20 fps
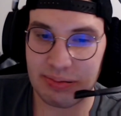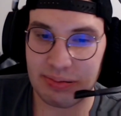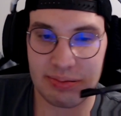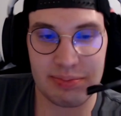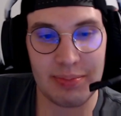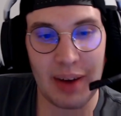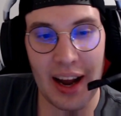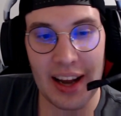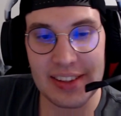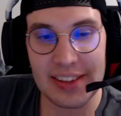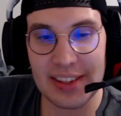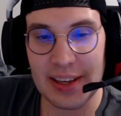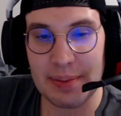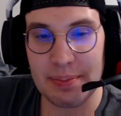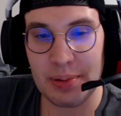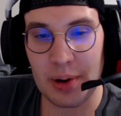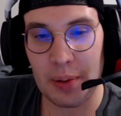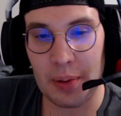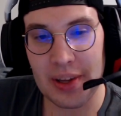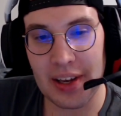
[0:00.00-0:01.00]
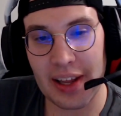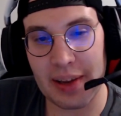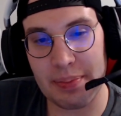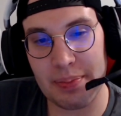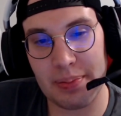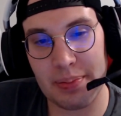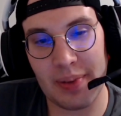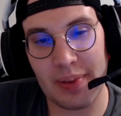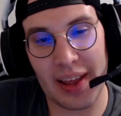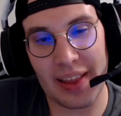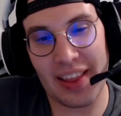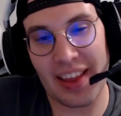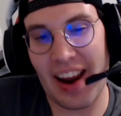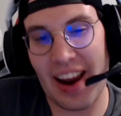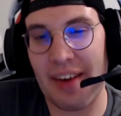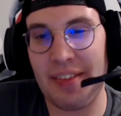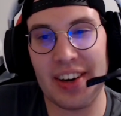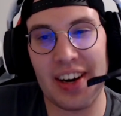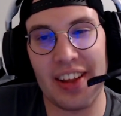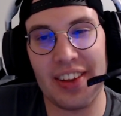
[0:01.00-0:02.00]
My team probably like
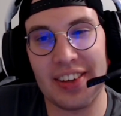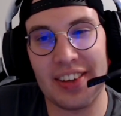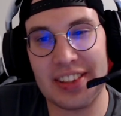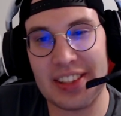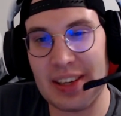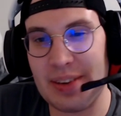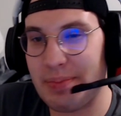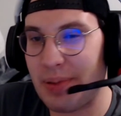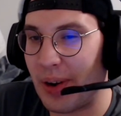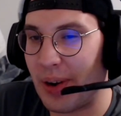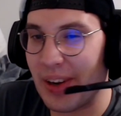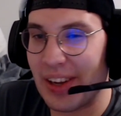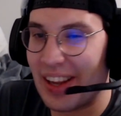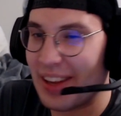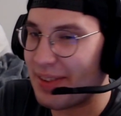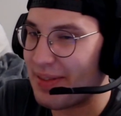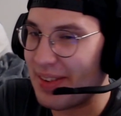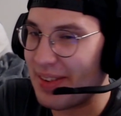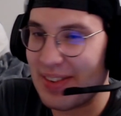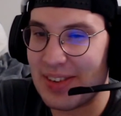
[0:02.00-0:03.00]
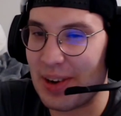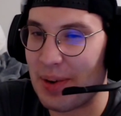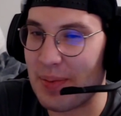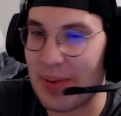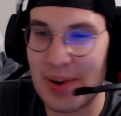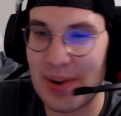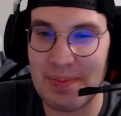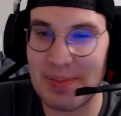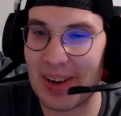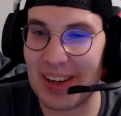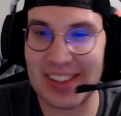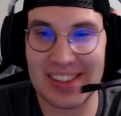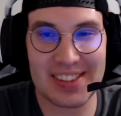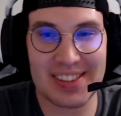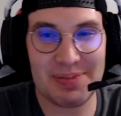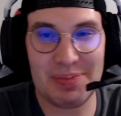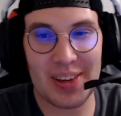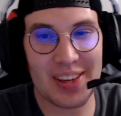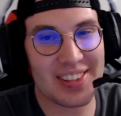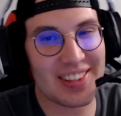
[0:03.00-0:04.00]
every other team probably like somewhere plus
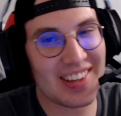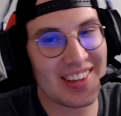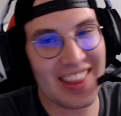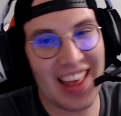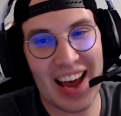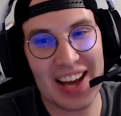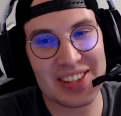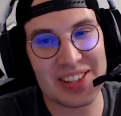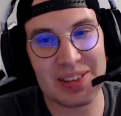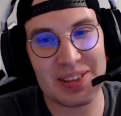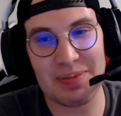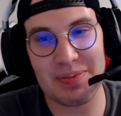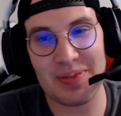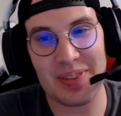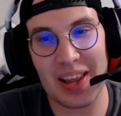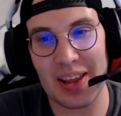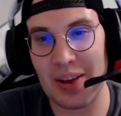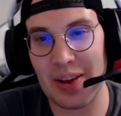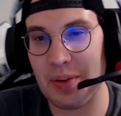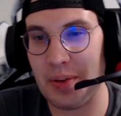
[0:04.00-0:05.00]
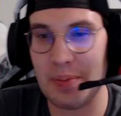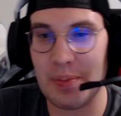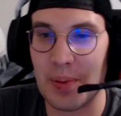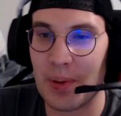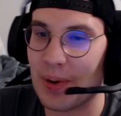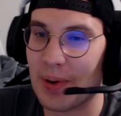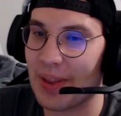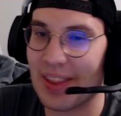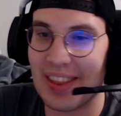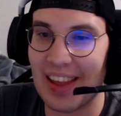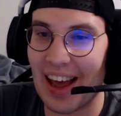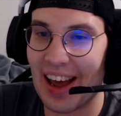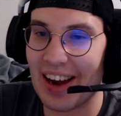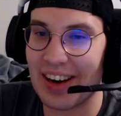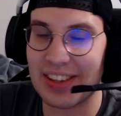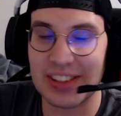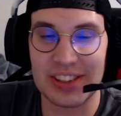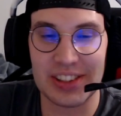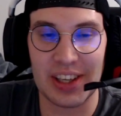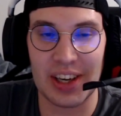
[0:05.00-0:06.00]
1,000 more than that
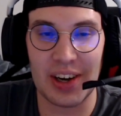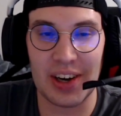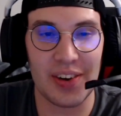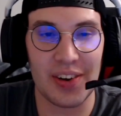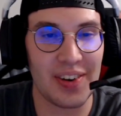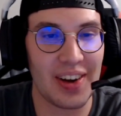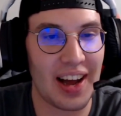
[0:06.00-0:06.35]
or so.